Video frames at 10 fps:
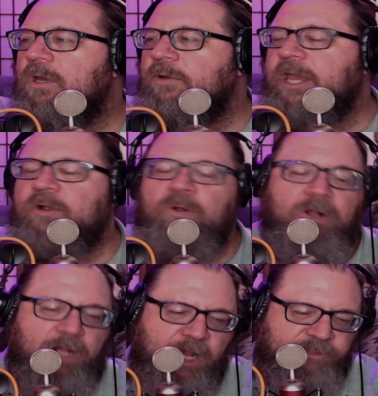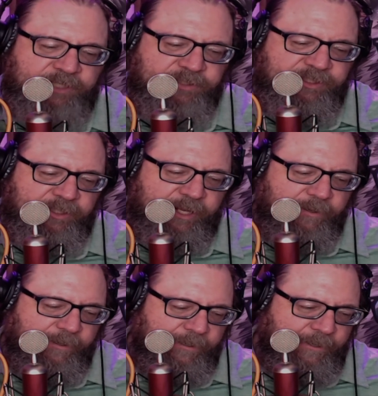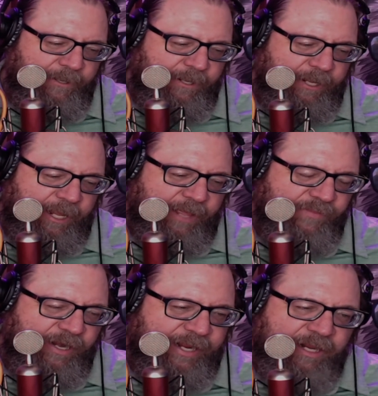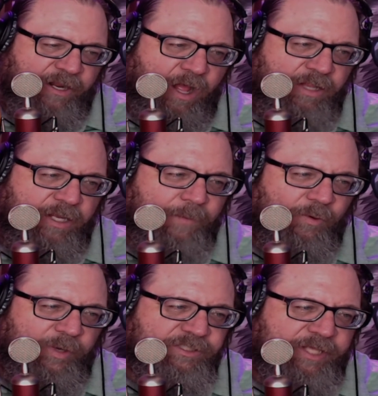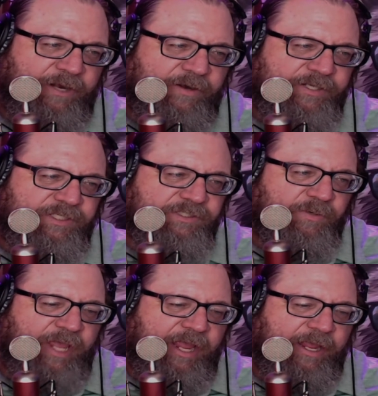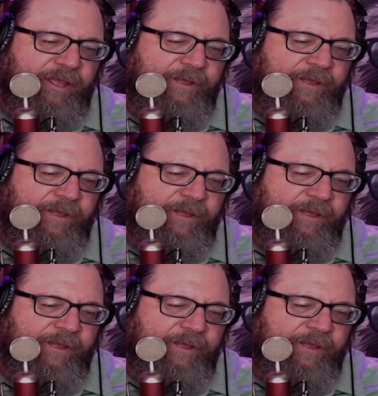Okay, cool. I'll talk to you later. And then I get a call a couple of weeks later and he says, okay,